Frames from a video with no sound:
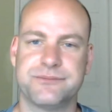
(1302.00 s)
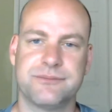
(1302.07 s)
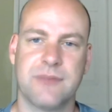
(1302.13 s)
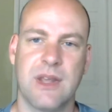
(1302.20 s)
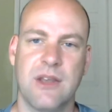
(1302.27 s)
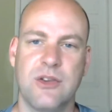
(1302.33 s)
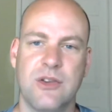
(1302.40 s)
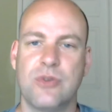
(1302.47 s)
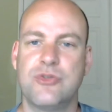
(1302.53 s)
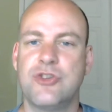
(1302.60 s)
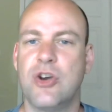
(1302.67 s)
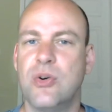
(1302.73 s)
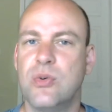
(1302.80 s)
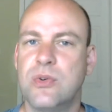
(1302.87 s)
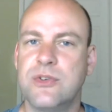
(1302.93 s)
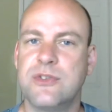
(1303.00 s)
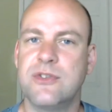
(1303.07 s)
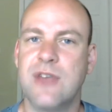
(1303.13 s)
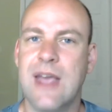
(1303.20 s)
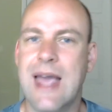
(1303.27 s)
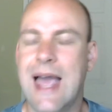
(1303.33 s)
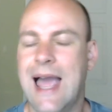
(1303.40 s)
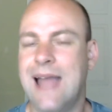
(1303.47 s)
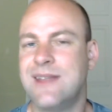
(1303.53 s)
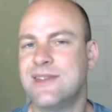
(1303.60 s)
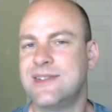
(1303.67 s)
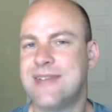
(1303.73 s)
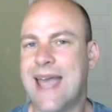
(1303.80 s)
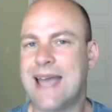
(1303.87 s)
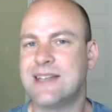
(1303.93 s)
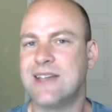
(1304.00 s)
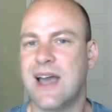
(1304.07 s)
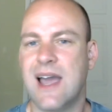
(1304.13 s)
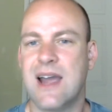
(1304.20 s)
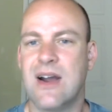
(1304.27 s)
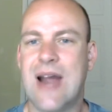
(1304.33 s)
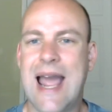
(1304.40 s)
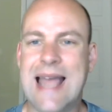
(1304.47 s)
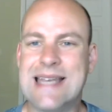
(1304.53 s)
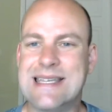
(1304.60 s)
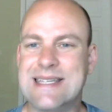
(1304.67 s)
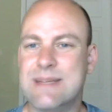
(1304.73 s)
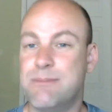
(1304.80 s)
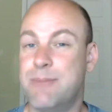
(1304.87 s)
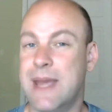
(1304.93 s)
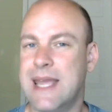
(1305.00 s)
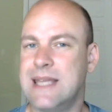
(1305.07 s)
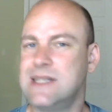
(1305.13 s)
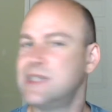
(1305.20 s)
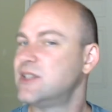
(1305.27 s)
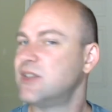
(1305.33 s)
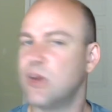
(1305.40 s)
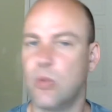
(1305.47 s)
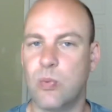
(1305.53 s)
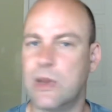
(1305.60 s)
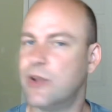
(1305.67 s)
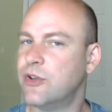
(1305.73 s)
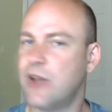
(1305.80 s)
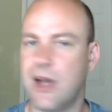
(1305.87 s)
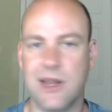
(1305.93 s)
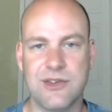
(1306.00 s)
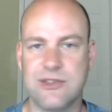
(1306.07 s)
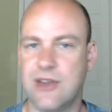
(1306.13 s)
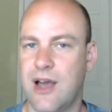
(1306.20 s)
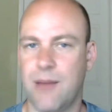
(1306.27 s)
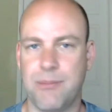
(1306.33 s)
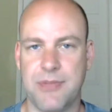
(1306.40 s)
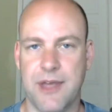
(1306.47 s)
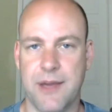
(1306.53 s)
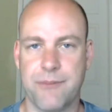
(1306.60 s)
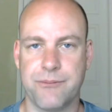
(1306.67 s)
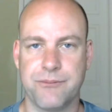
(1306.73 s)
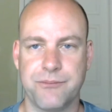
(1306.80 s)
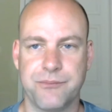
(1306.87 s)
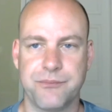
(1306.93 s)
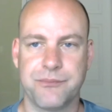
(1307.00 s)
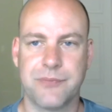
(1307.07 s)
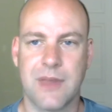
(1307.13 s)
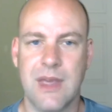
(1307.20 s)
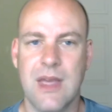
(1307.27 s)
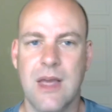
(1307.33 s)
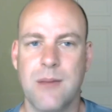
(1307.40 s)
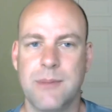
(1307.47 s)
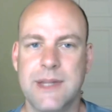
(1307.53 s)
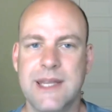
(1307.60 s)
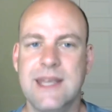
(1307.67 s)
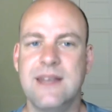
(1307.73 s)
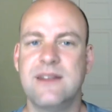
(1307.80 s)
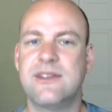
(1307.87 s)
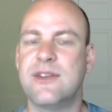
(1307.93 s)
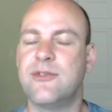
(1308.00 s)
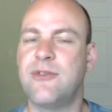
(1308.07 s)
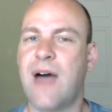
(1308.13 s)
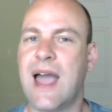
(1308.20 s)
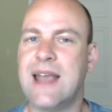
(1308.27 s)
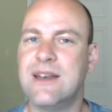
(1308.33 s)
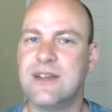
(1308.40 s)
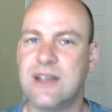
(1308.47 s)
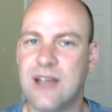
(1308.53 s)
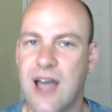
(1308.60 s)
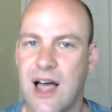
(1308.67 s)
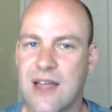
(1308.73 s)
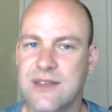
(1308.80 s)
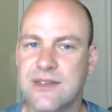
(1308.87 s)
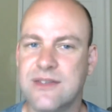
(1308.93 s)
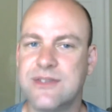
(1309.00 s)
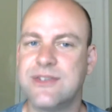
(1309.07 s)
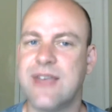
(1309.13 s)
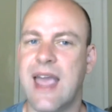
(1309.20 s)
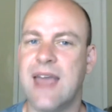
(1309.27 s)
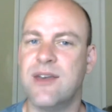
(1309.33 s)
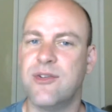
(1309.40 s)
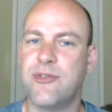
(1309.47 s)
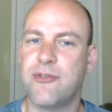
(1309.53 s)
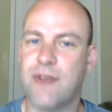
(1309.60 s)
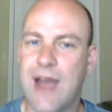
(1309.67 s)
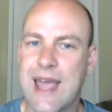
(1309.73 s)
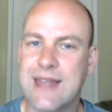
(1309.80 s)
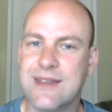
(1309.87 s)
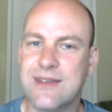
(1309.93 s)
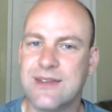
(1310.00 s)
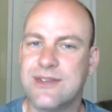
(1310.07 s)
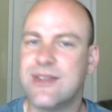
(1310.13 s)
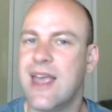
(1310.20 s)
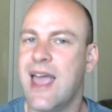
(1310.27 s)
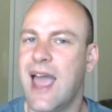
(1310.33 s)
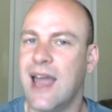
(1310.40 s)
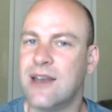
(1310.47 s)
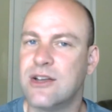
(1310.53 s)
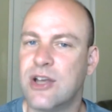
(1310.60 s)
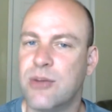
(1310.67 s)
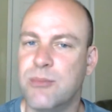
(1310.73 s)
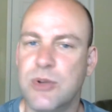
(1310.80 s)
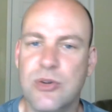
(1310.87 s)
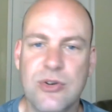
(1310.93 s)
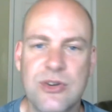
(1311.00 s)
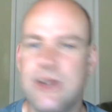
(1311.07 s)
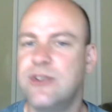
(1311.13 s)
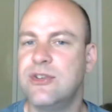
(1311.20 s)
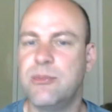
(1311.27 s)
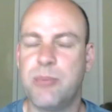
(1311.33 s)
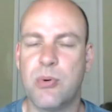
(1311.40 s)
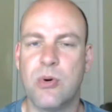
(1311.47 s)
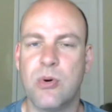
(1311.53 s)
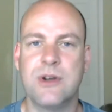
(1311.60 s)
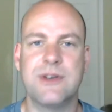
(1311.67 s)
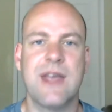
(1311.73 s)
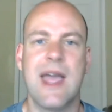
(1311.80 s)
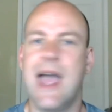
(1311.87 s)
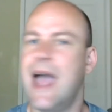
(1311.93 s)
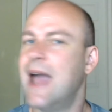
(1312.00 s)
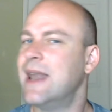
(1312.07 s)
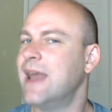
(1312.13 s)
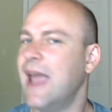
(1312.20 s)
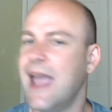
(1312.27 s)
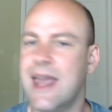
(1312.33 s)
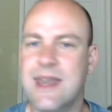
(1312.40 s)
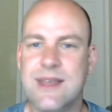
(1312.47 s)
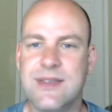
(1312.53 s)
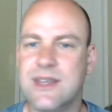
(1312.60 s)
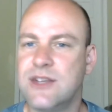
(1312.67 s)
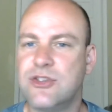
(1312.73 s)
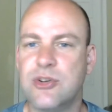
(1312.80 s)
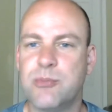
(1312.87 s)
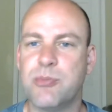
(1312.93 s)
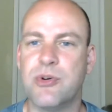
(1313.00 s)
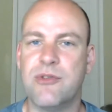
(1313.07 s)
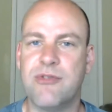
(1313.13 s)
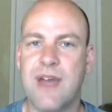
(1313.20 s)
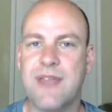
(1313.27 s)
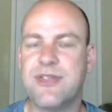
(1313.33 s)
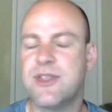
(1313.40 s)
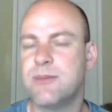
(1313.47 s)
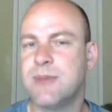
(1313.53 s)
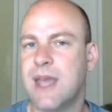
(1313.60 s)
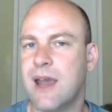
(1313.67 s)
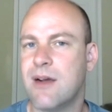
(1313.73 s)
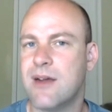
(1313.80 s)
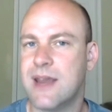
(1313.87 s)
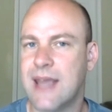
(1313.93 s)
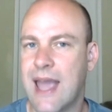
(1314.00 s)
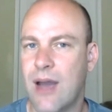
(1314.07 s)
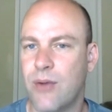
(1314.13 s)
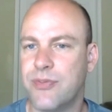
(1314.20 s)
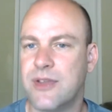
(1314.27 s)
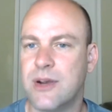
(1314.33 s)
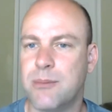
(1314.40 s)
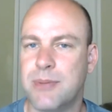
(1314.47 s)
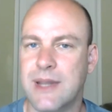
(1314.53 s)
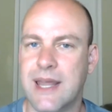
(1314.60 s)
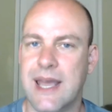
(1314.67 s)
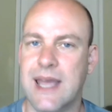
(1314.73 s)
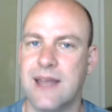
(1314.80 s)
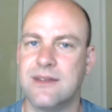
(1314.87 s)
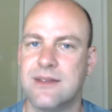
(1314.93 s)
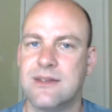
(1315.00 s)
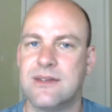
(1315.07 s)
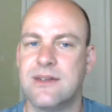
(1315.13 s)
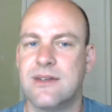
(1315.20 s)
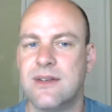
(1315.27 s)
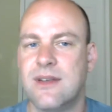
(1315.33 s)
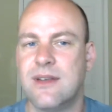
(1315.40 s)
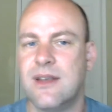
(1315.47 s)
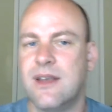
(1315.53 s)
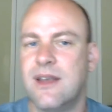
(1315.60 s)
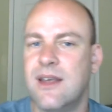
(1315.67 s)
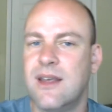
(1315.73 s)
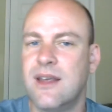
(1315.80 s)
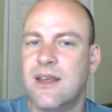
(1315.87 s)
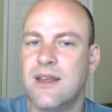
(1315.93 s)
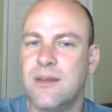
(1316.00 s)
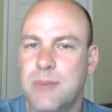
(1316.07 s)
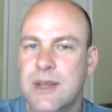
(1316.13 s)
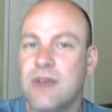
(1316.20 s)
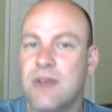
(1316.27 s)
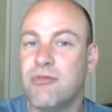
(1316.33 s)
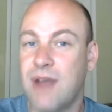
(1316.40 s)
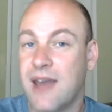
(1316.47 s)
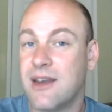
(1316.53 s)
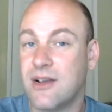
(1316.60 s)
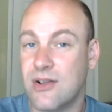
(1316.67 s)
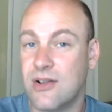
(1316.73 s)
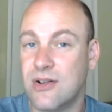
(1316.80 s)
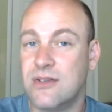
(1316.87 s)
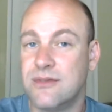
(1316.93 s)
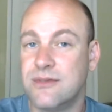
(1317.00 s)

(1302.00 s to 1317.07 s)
Your jokes and satire and debates will not stop them. Please find guns and friends and community support and anything to prevent them carrying out their plans. Be a radical.